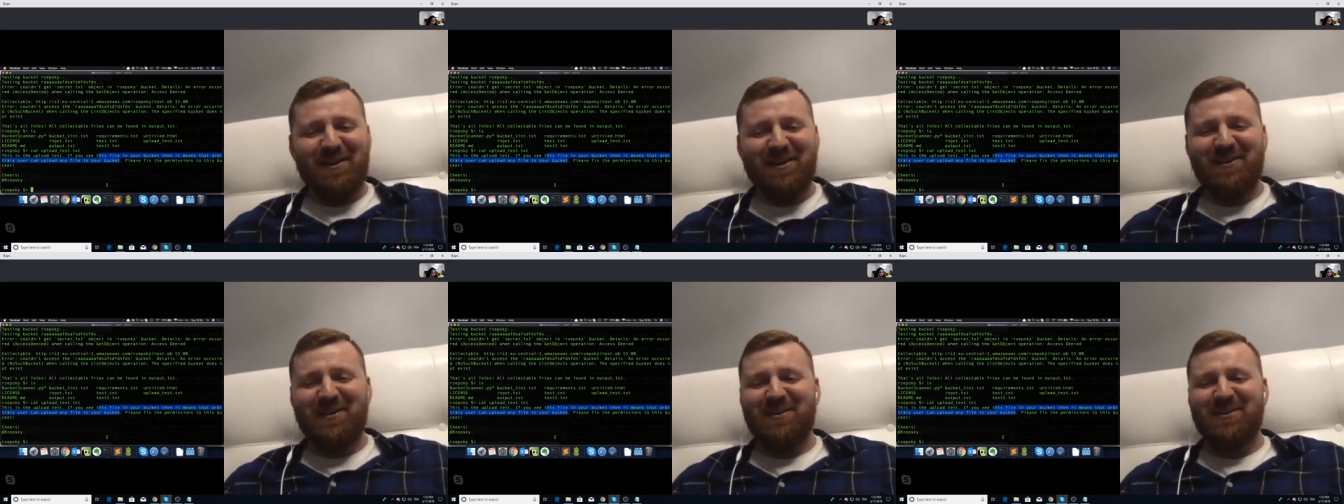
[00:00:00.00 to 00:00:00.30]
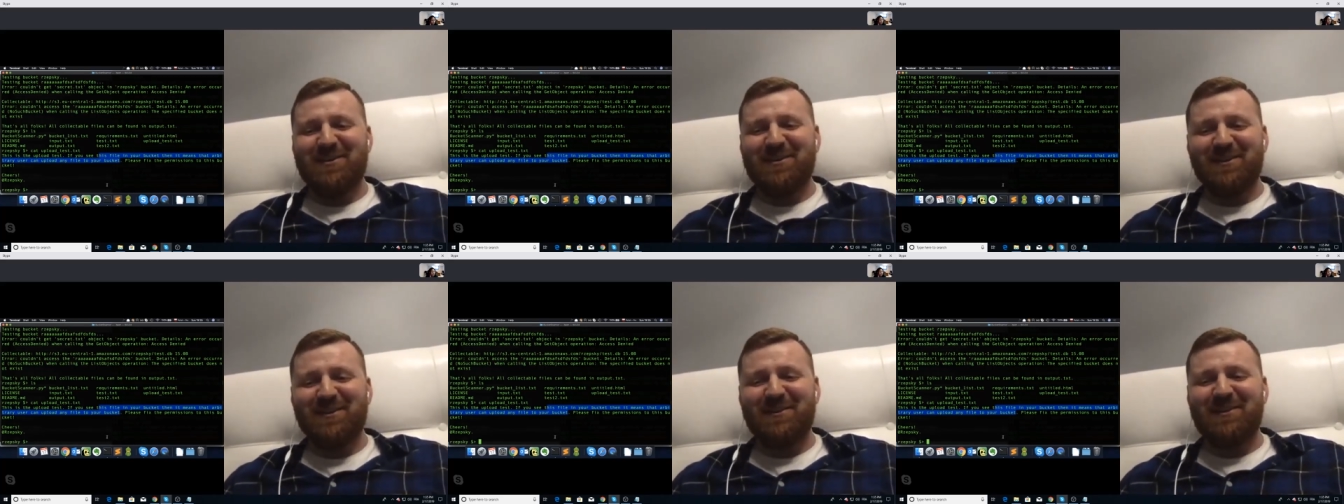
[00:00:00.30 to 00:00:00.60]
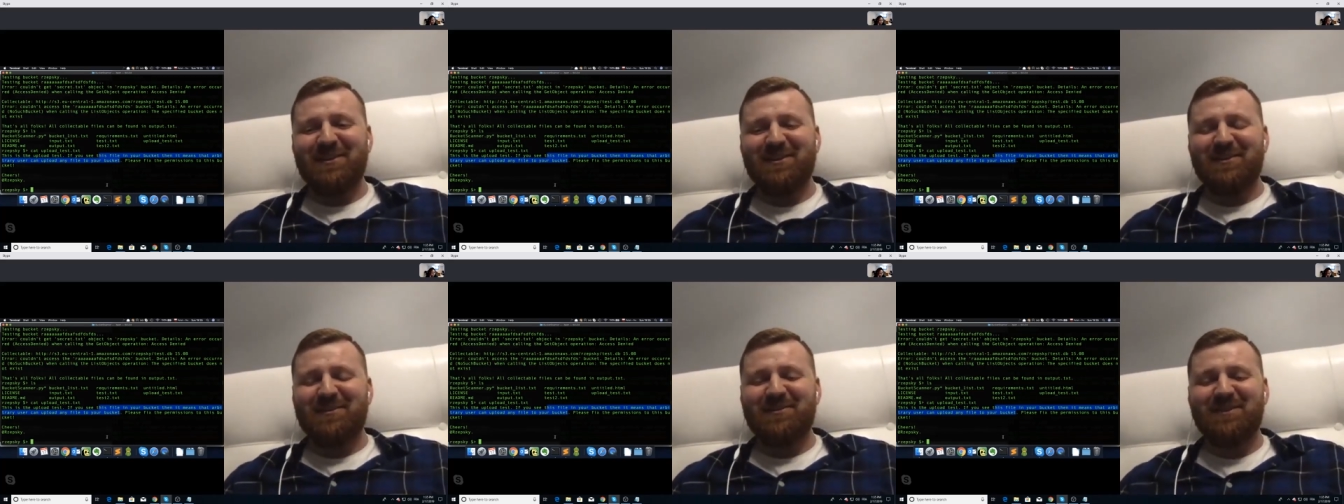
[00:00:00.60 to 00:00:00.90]

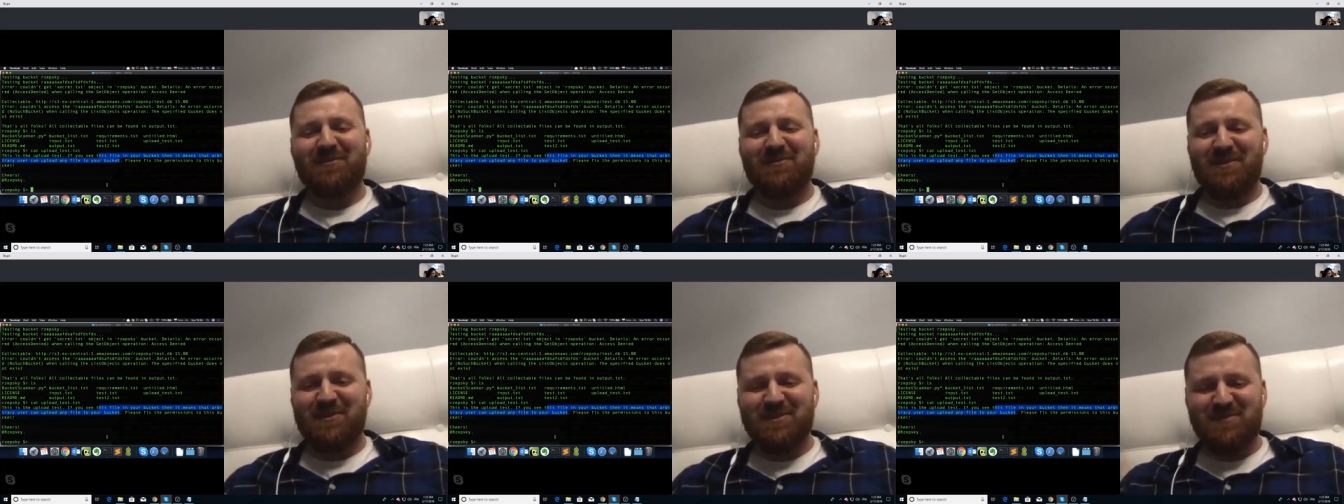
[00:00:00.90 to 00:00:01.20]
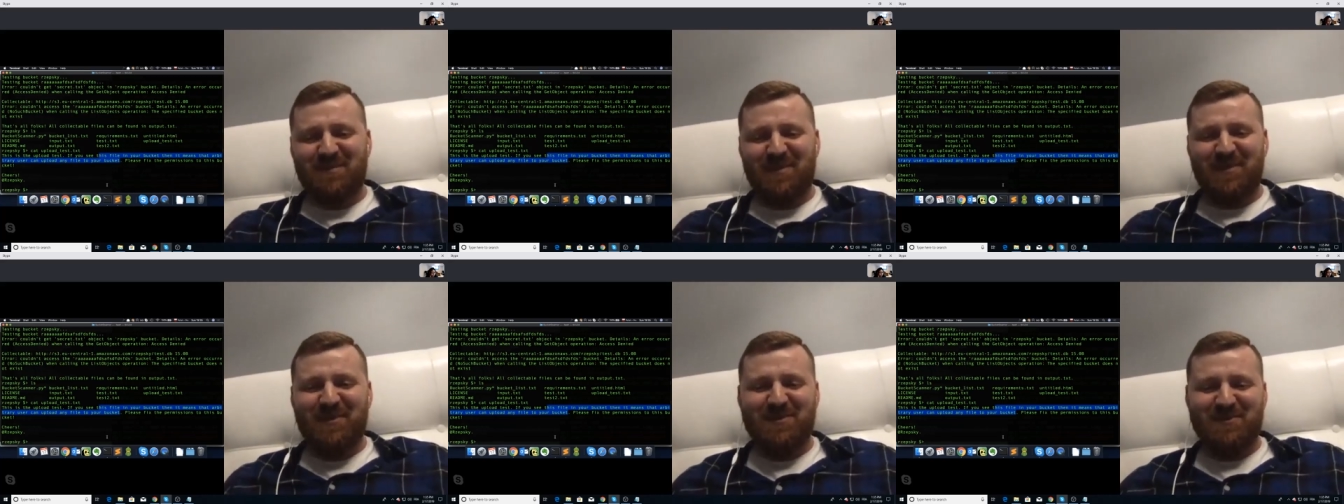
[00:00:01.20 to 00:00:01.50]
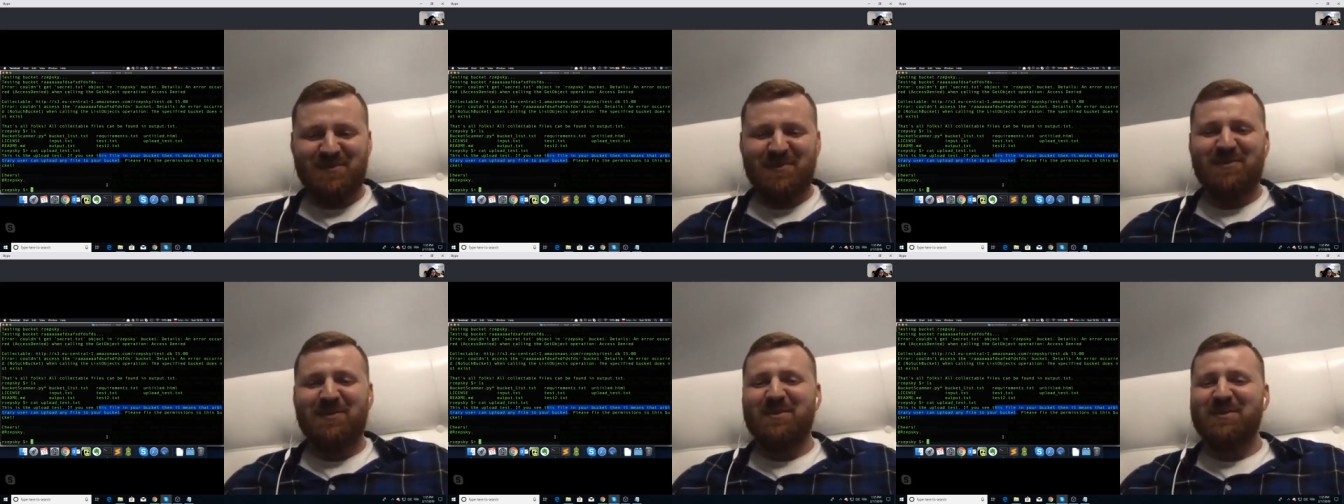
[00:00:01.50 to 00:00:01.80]
the first
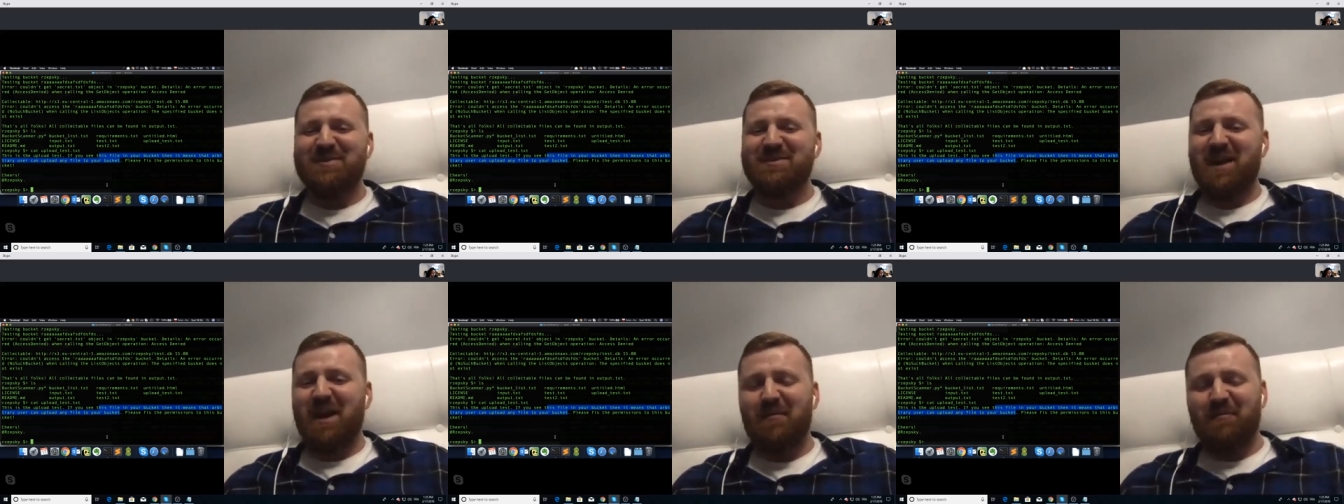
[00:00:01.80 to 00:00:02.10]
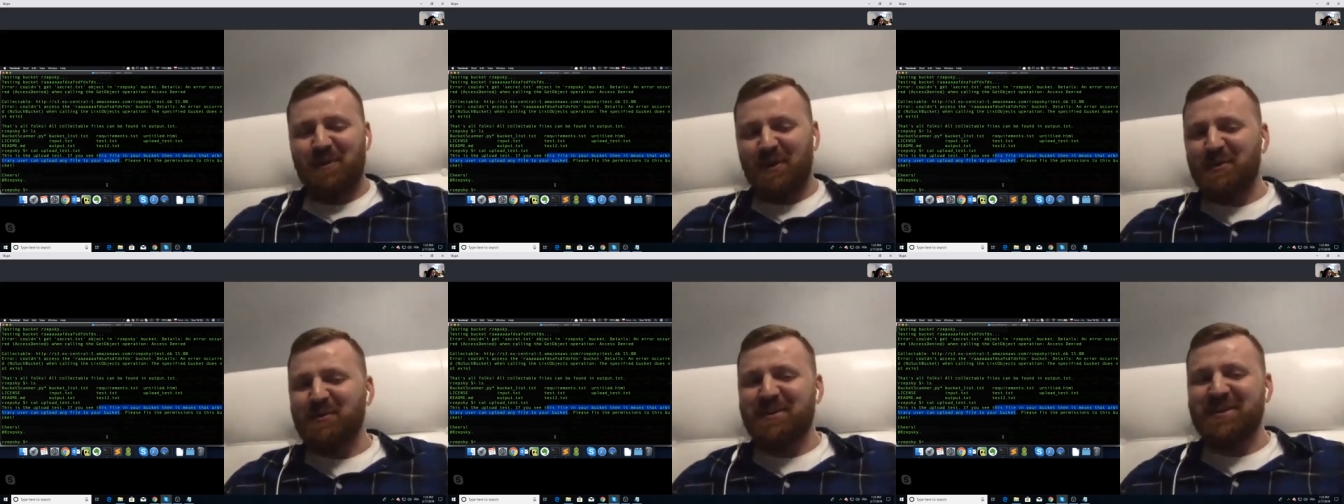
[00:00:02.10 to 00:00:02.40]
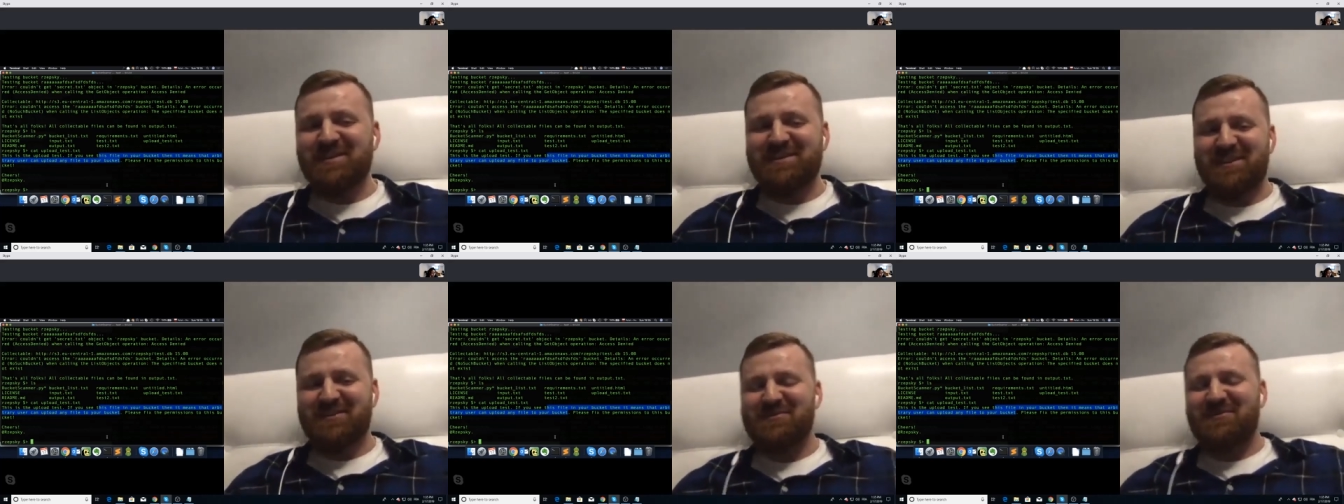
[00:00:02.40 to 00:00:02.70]
person who is
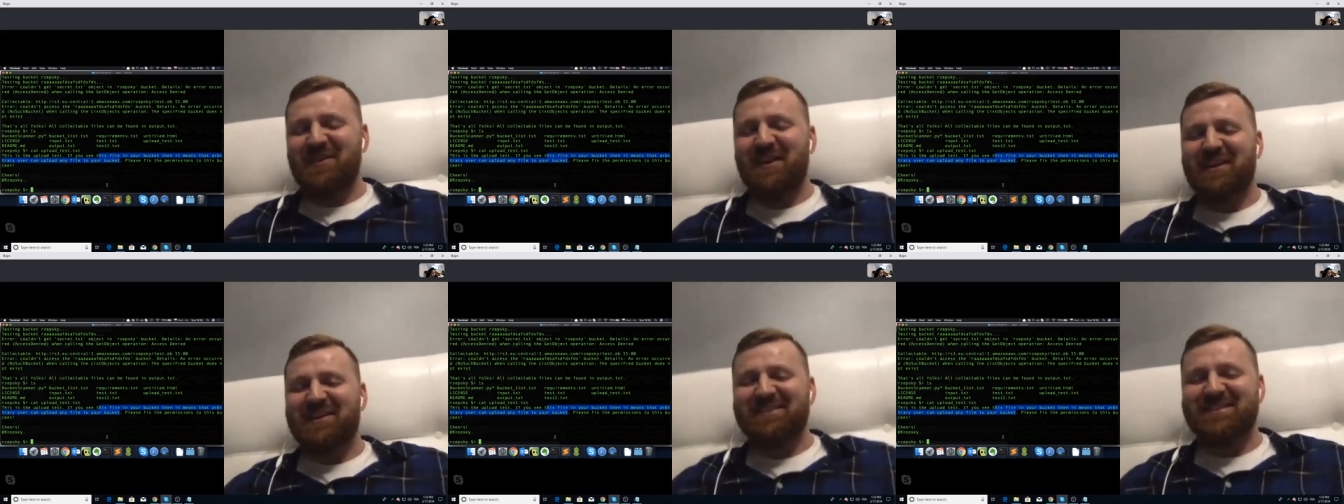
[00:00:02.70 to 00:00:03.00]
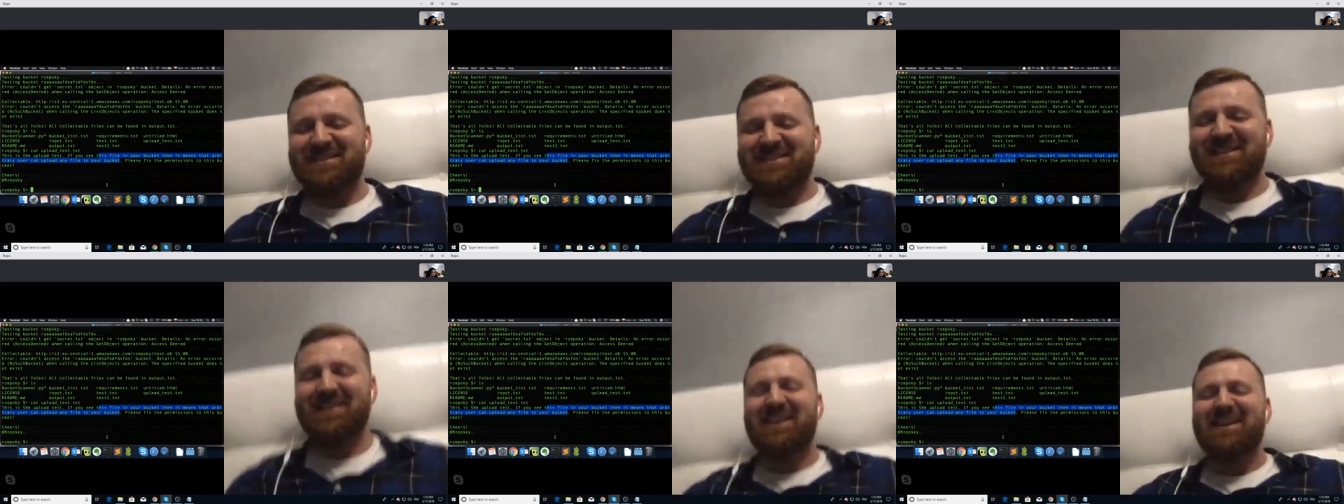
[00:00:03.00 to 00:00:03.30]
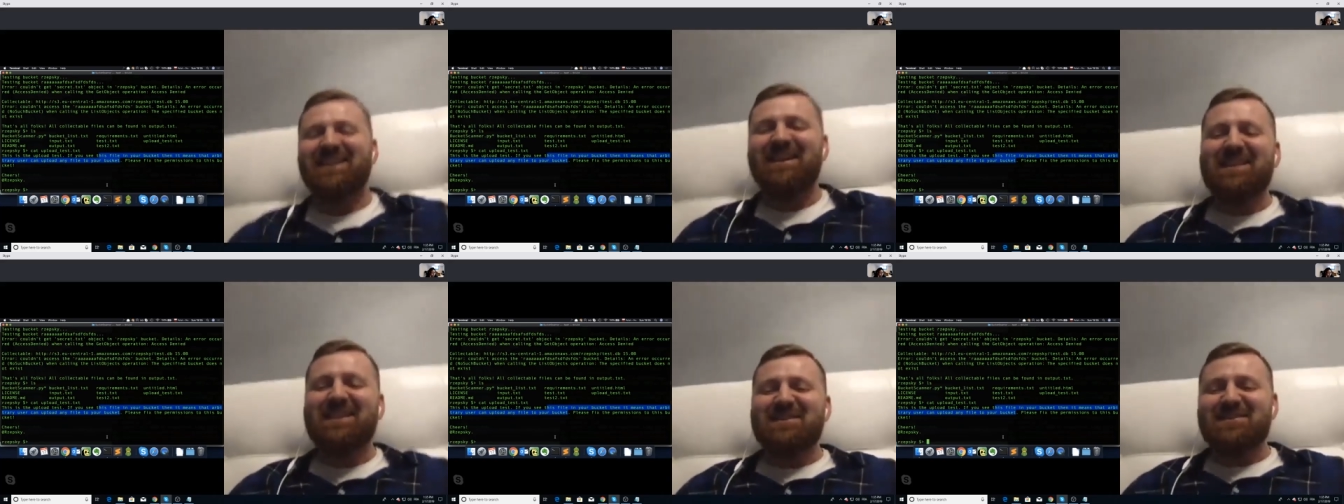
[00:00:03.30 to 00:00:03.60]
uploading such files.
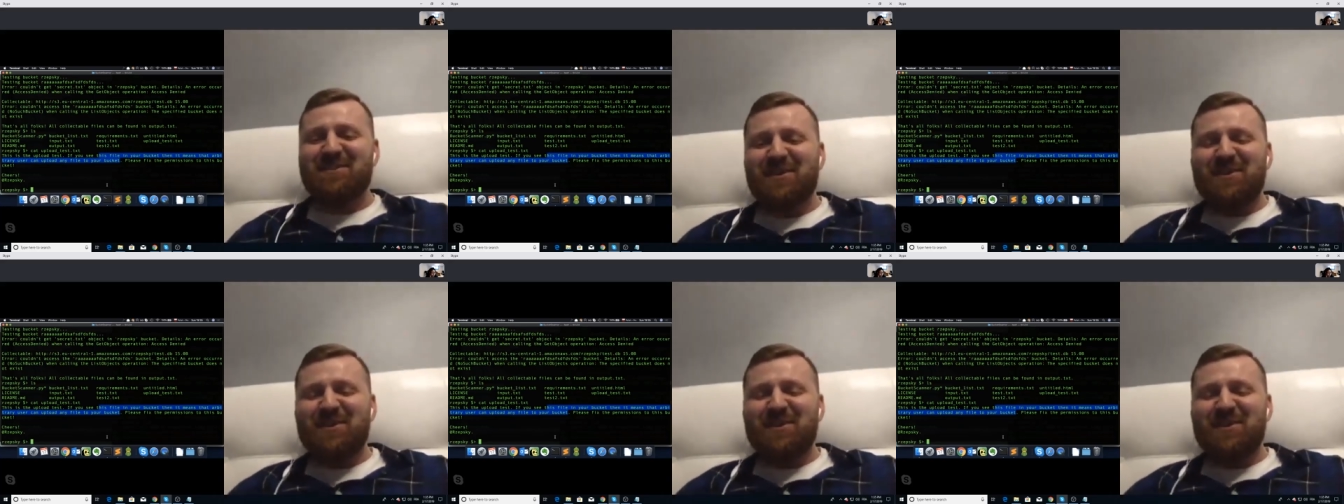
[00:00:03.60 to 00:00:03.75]
Mm.